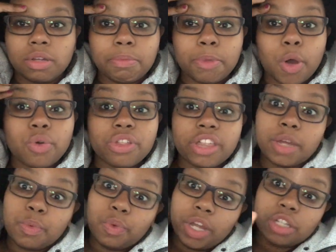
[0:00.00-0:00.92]
Both
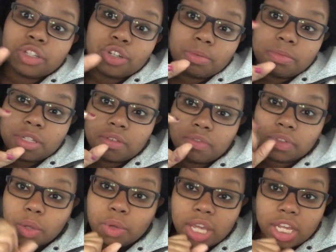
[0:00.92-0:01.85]
in terms of
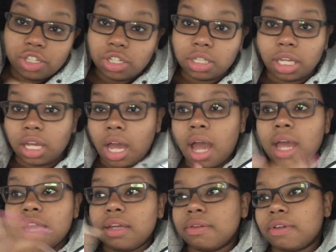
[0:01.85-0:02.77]
location. Like,
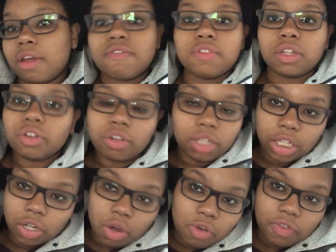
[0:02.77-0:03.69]
I have literally
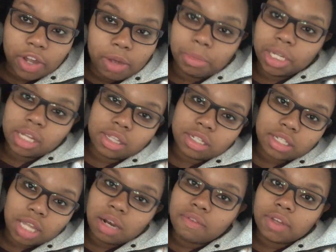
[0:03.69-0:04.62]
no family in the
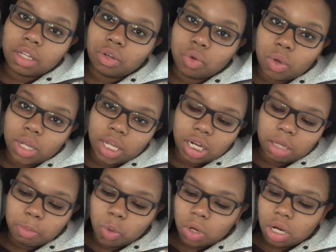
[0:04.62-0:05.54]
state of Illinois
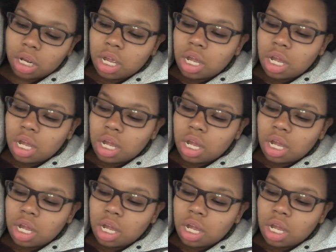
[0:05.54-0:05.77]
anymore.